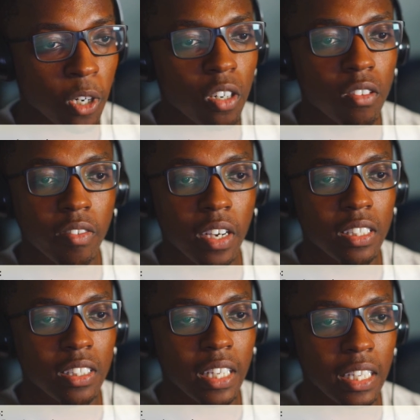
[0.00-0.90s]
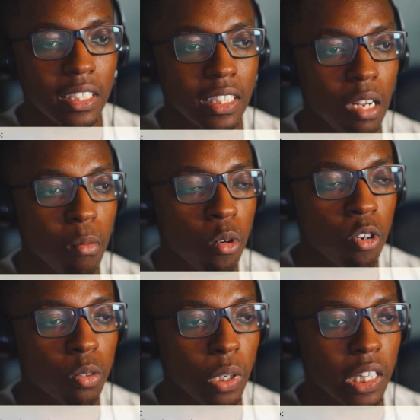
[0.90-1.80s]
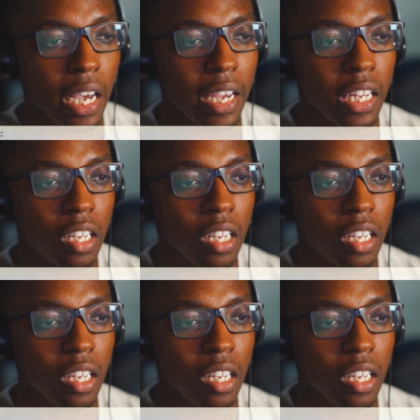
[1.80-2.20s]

can set moods with lighting and music.